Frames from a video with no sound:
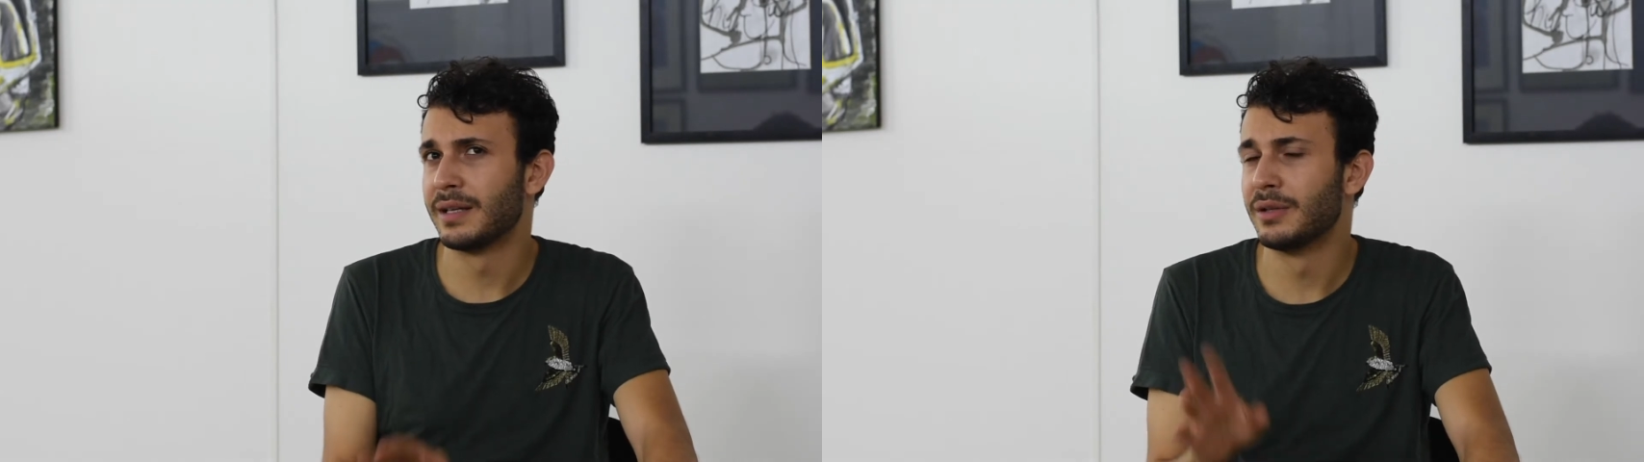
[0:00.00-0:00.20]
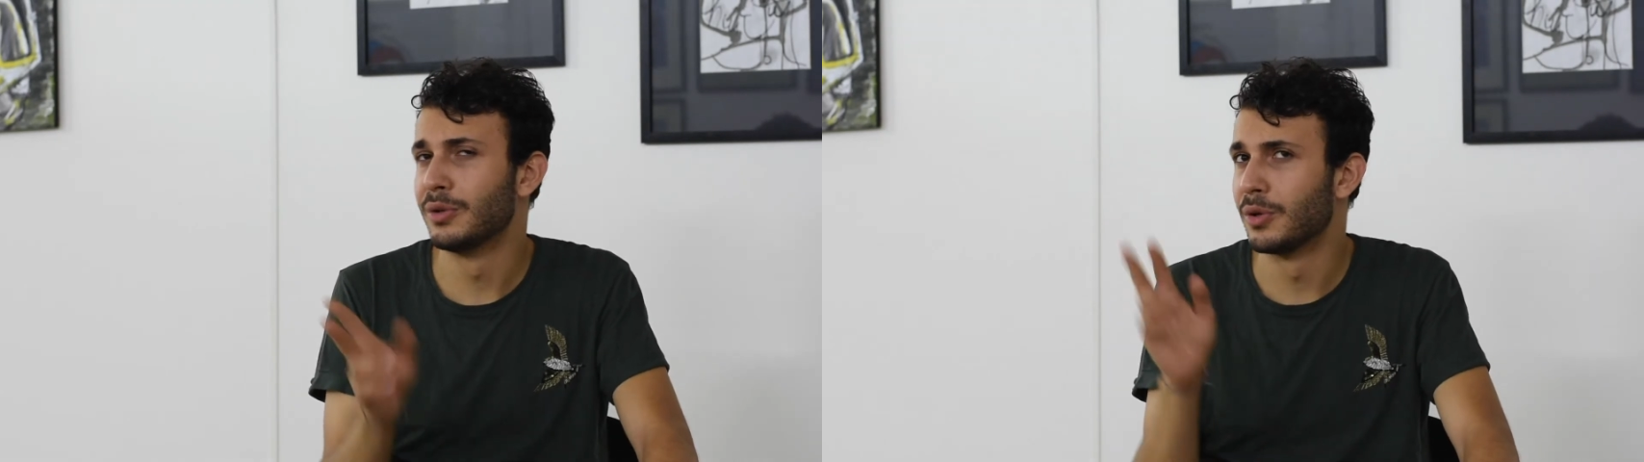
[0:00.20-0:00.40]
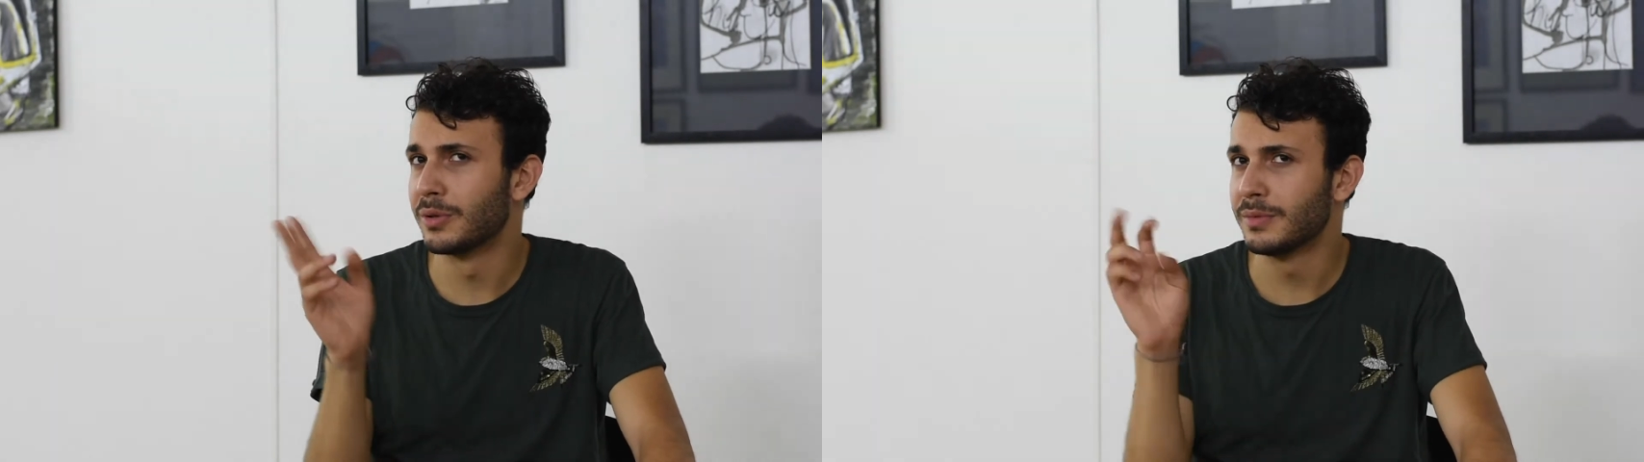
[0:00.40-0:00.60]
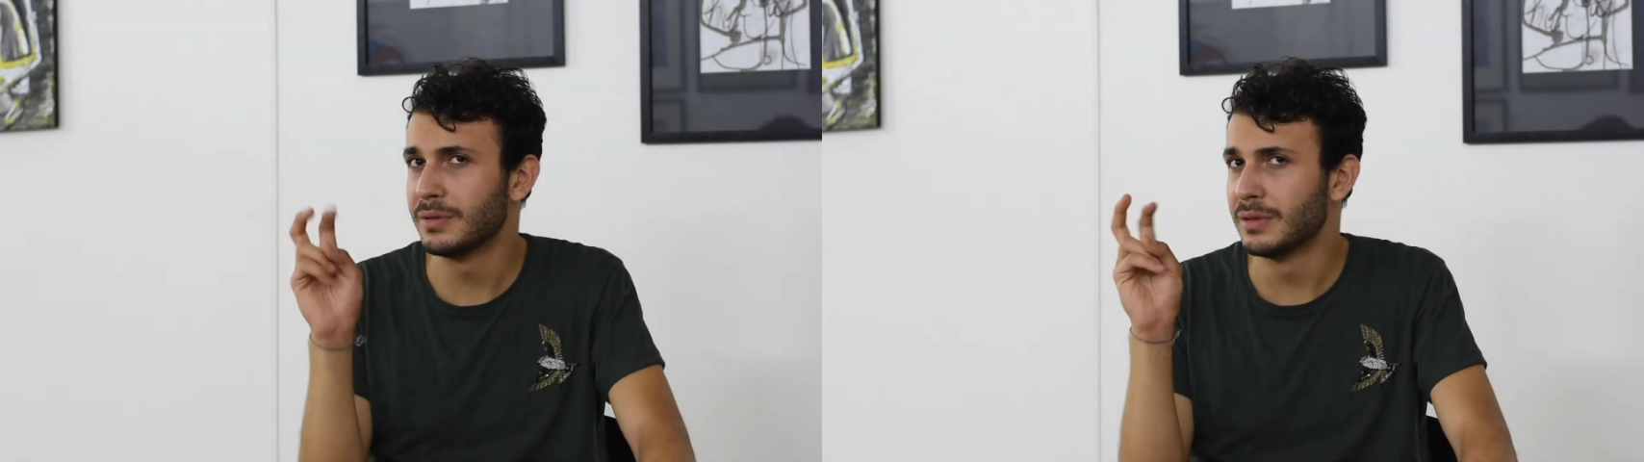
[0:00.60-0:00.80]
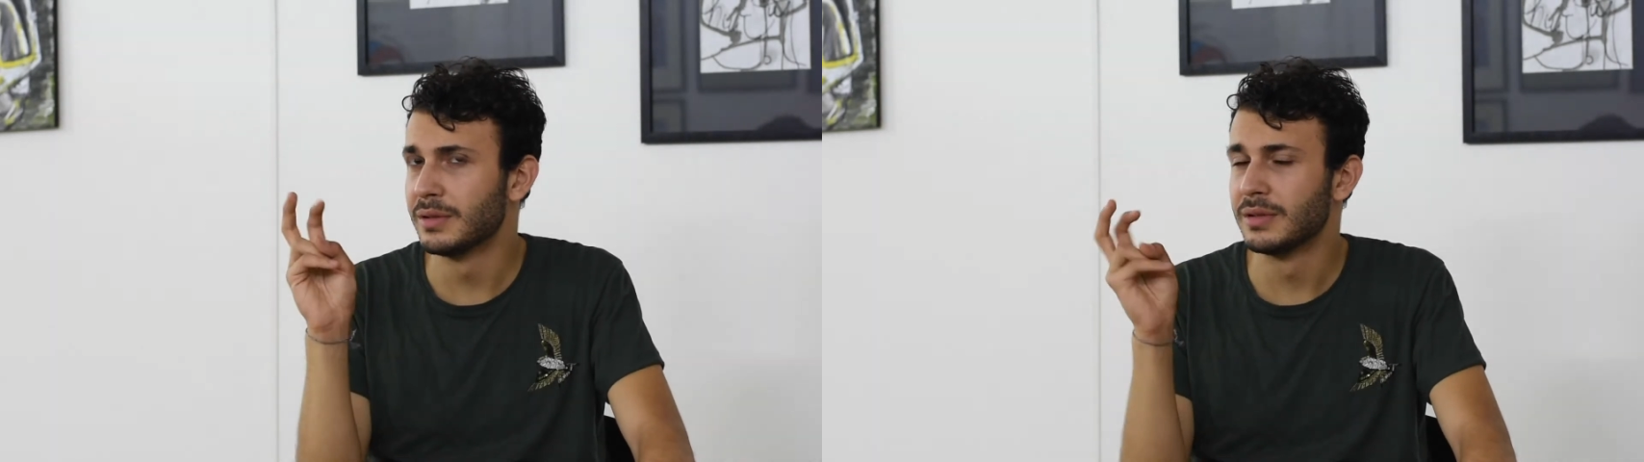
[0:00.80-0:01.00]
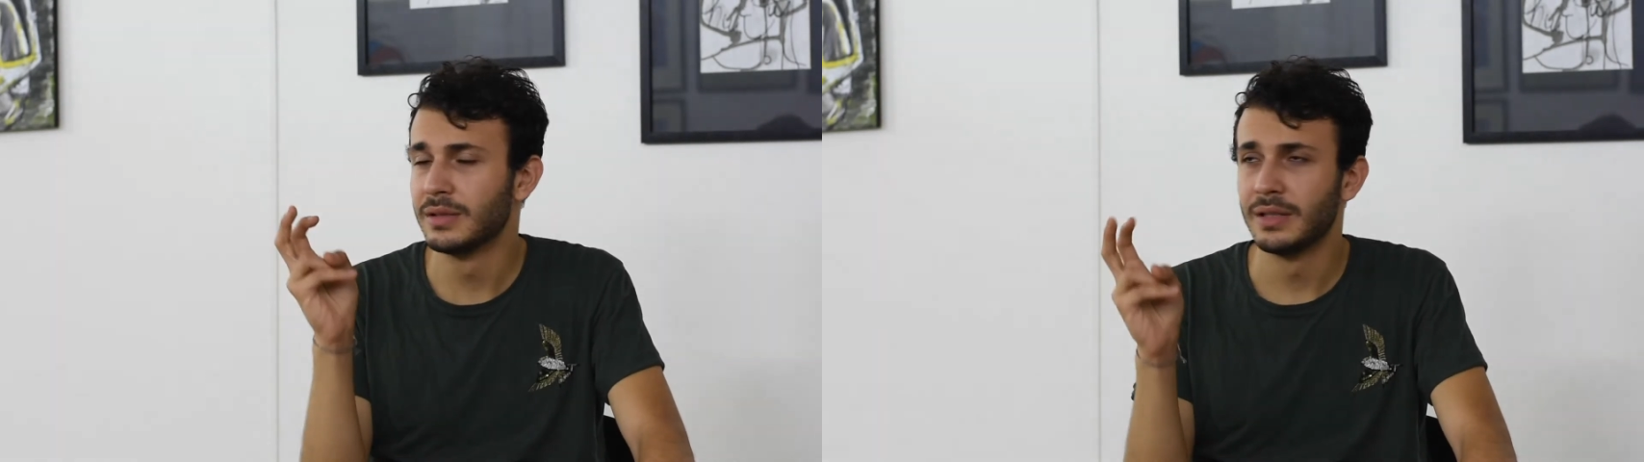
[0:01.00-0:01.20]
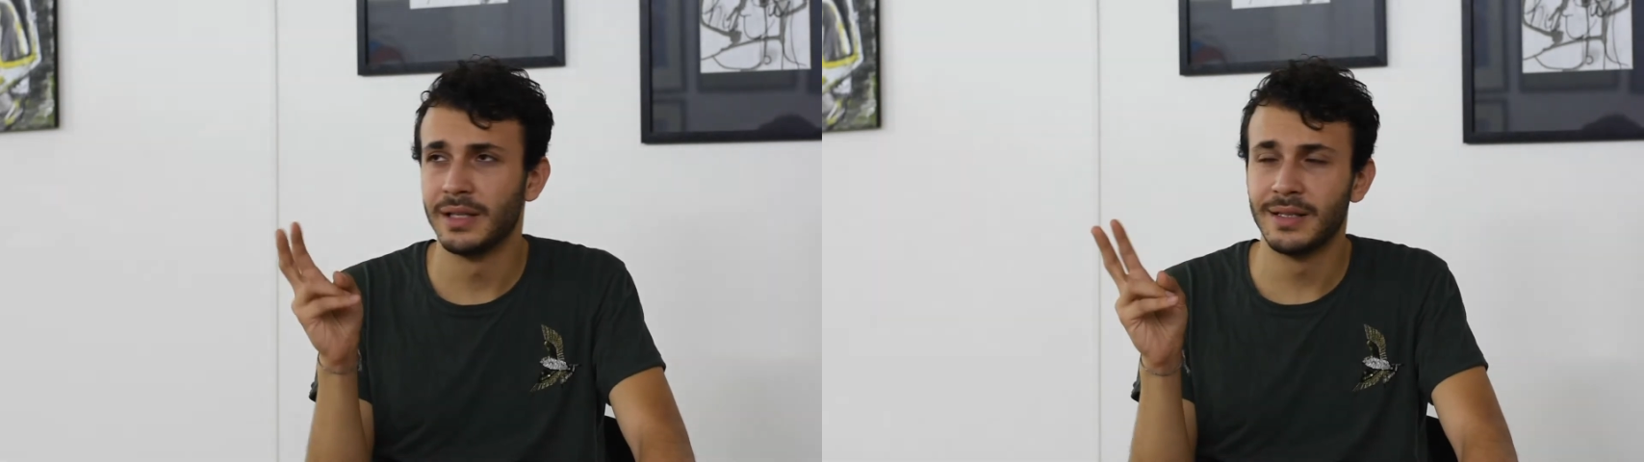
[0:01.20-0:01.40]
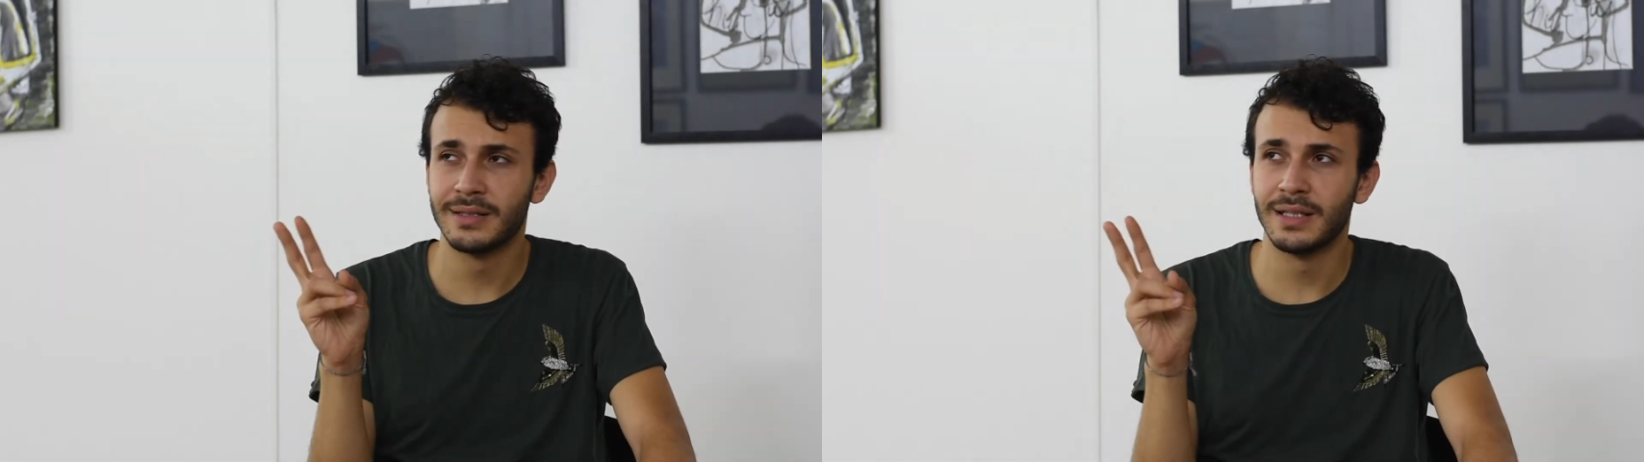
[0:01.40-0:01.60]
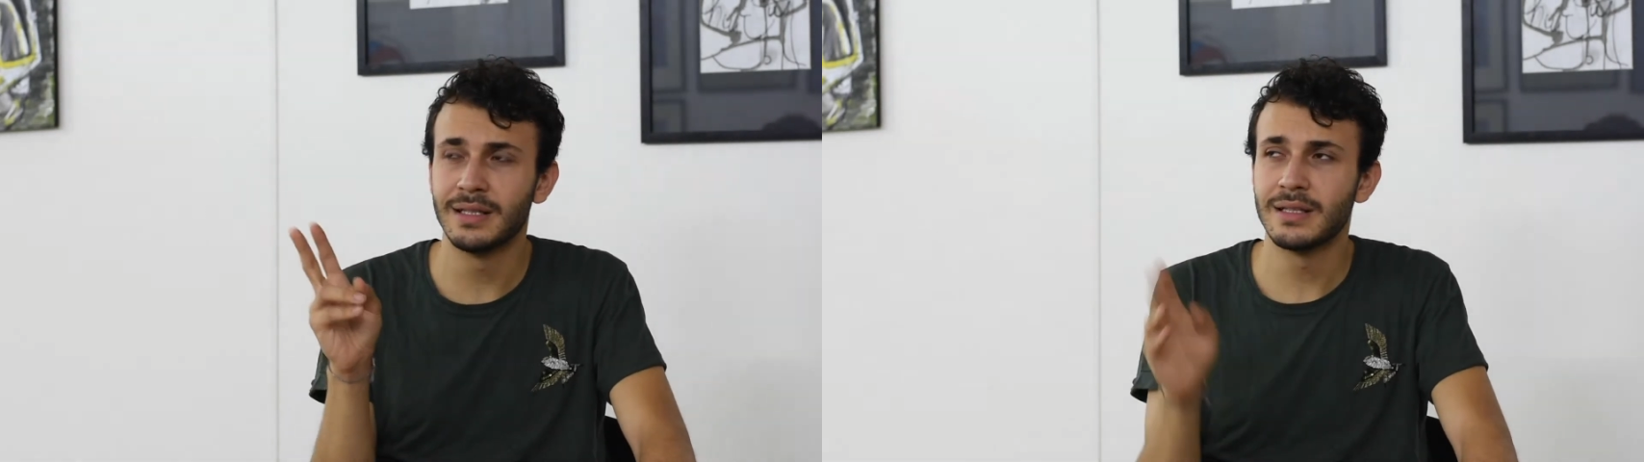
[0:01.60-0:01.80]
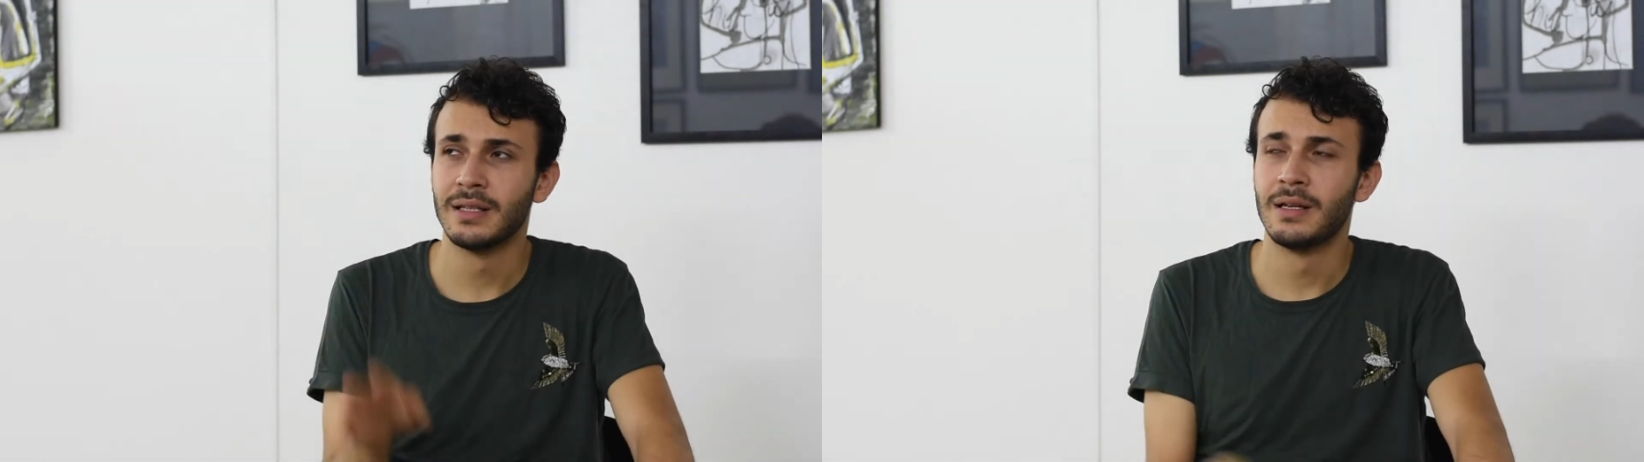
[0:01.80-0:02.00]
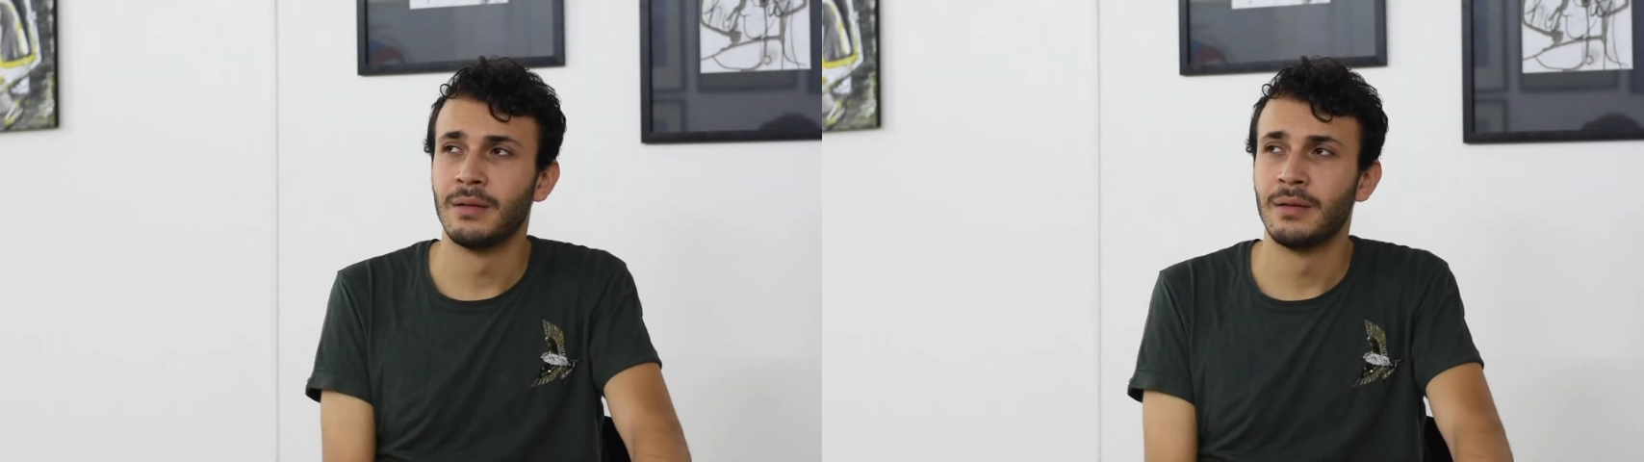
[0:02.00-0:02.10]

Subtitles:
of normal in a sense.